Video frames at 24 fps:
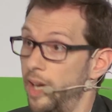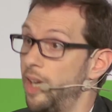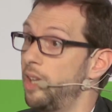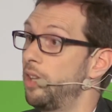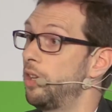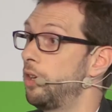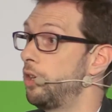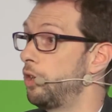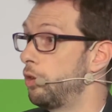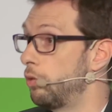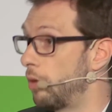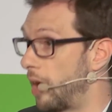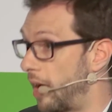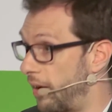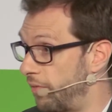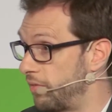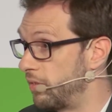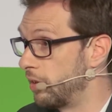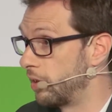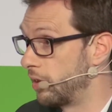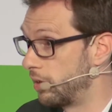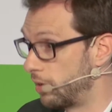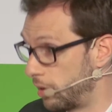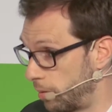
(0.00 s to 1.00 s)
Either you
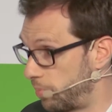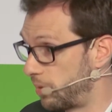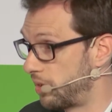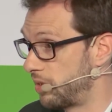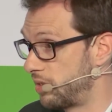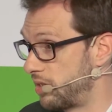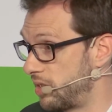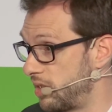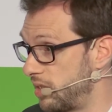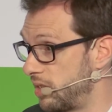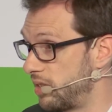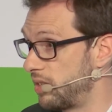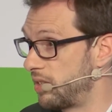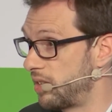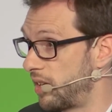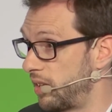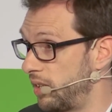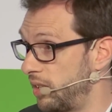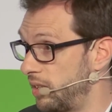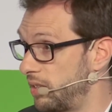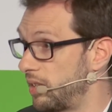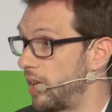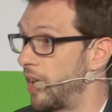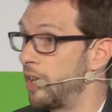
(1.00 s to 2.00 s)
have the competencies
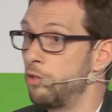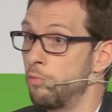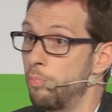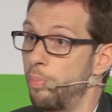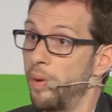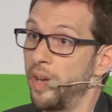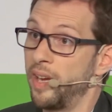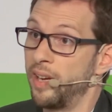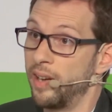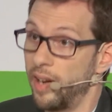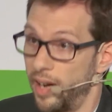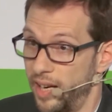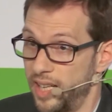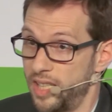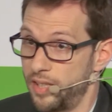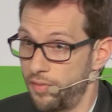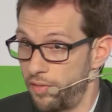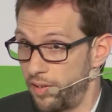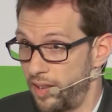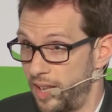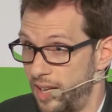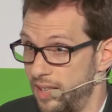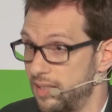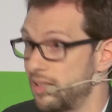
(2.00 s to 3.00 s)
inside it and you pay guys
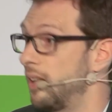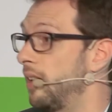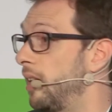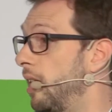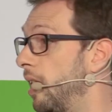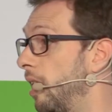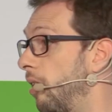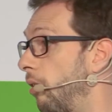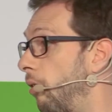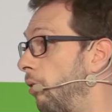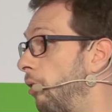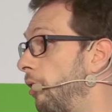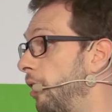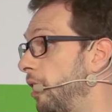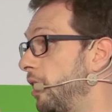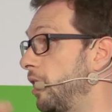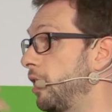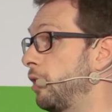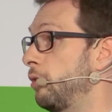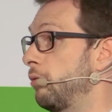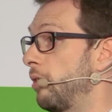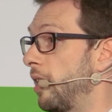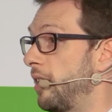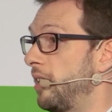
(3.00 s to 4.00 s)
for that, or
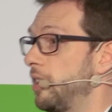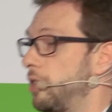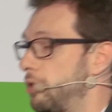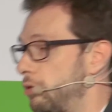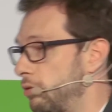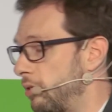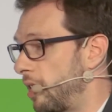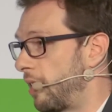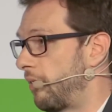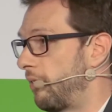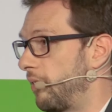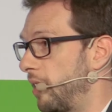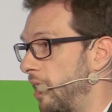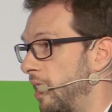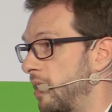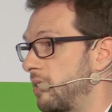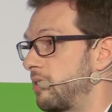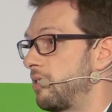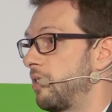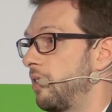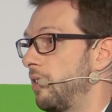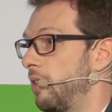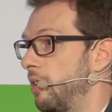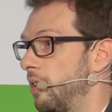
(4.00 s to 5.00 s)
you need to have
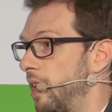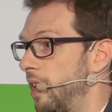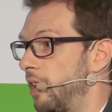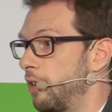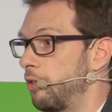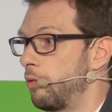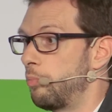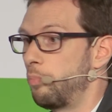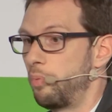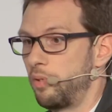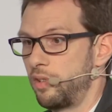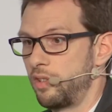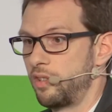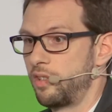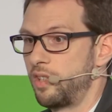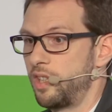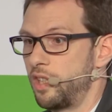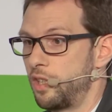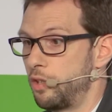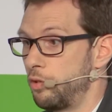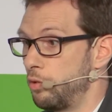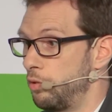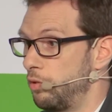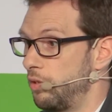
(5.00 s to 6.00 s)
external
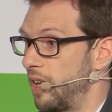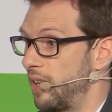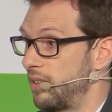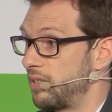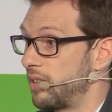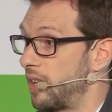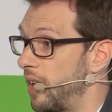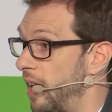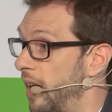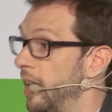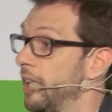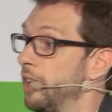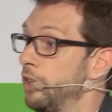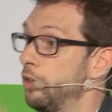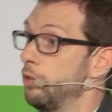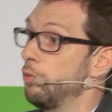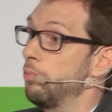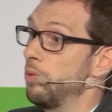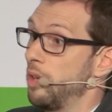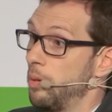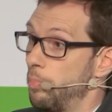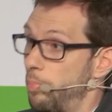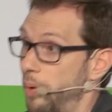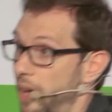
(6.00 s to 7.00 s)
competencies to do that and
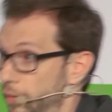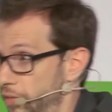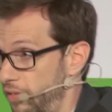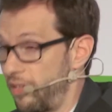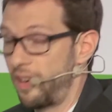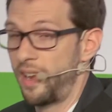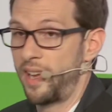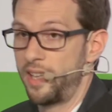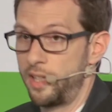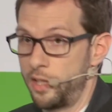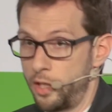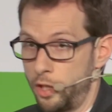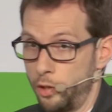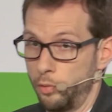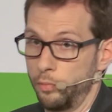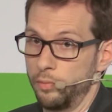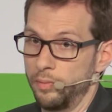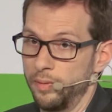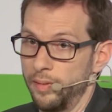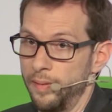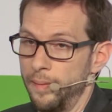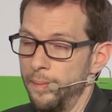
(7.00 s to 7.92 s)
you will pay for that too.